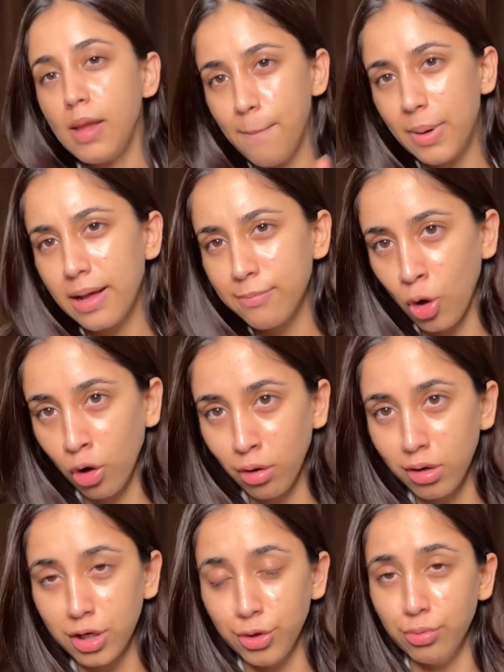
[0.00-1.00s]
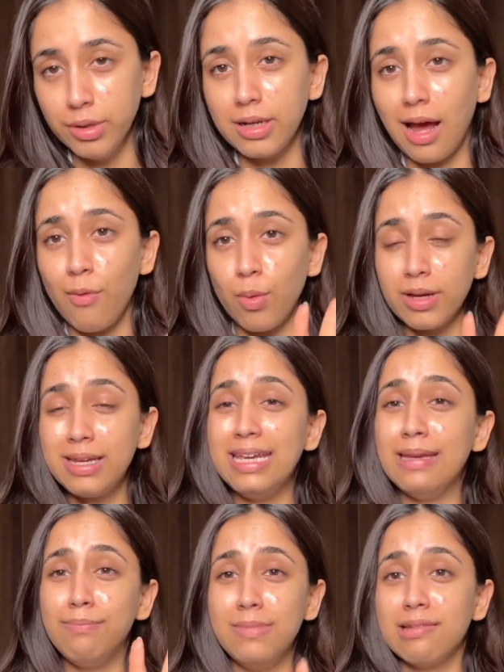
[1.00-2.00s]
but I'm not gonna do it. I want to
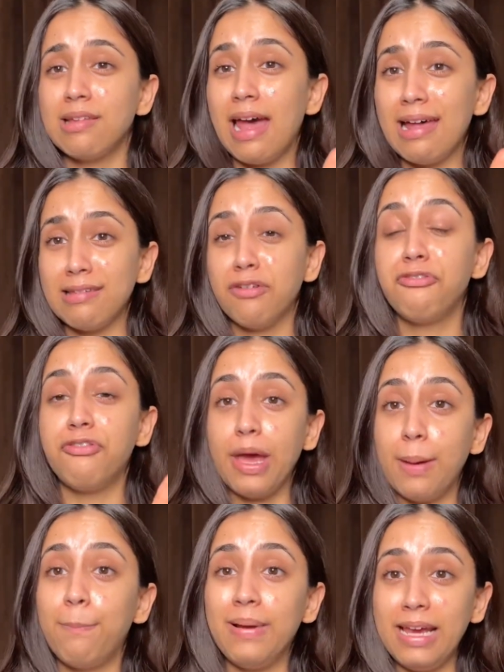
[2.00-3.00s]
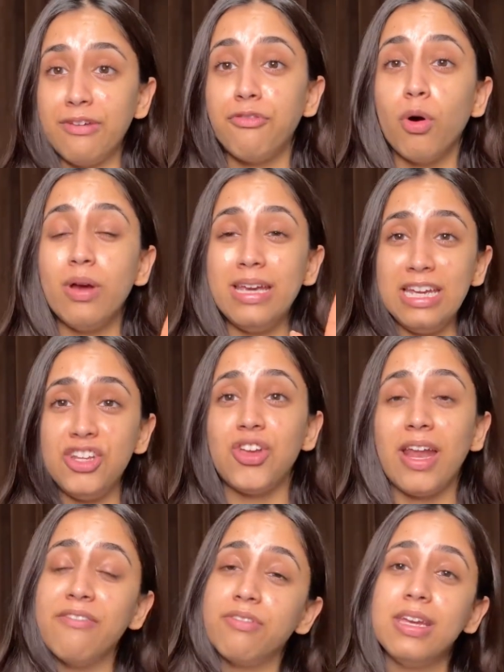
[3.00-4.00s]
keep this as a fair play for each
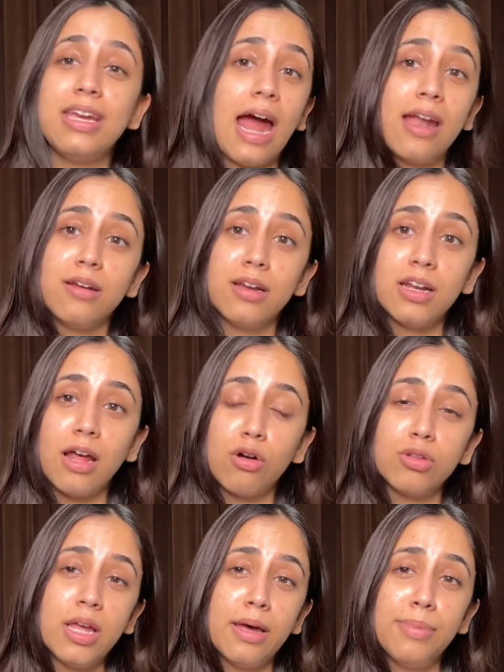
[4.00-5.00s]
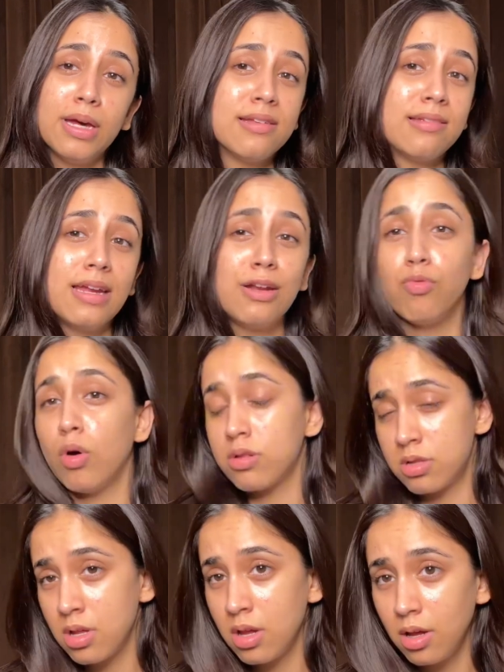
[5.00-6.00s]
and every candidate out there, because it
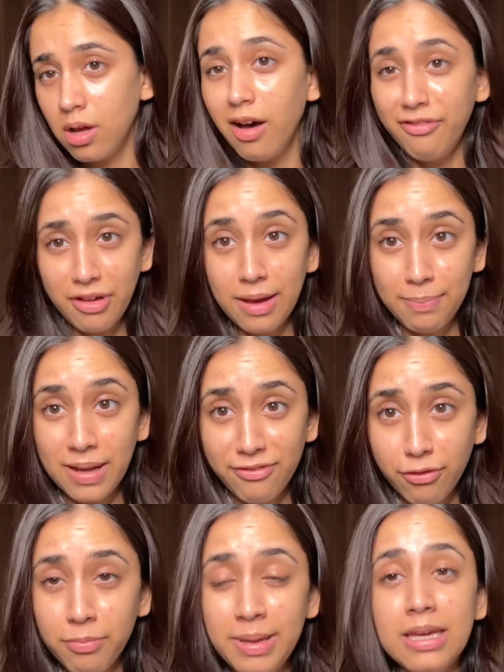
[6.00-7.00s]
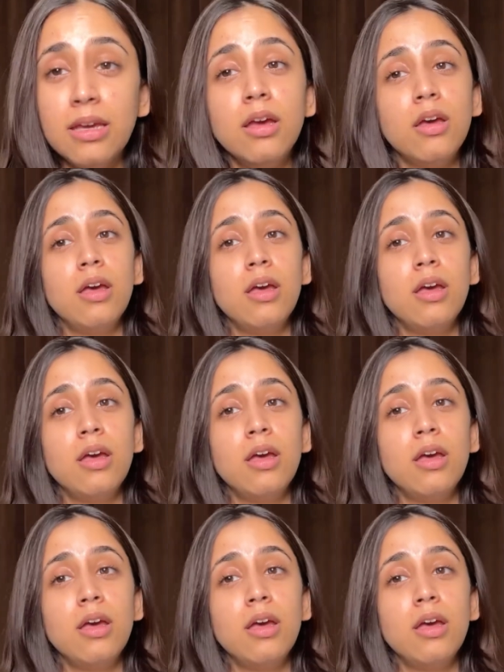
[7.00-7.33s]
was a fair play for me.